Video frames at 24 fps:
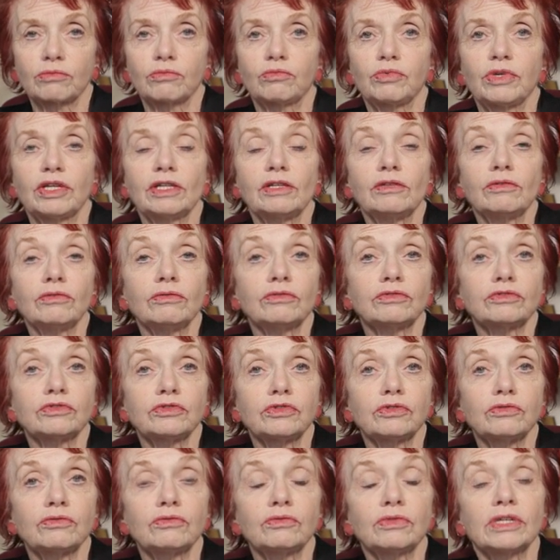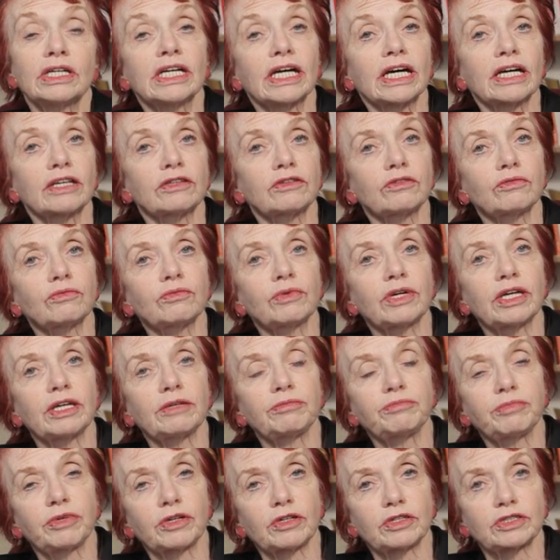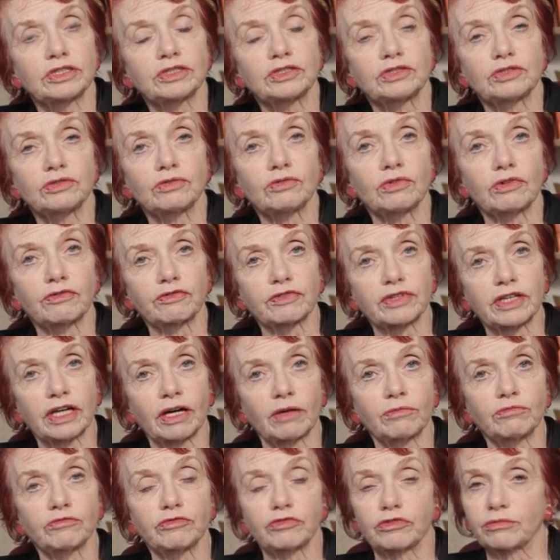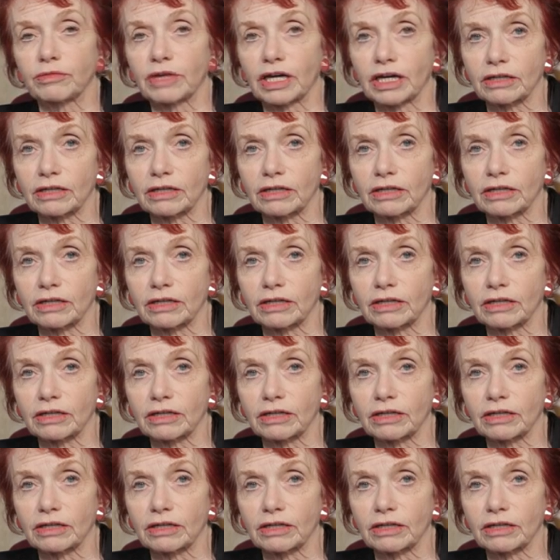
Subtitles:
We look too at the way persons who have come from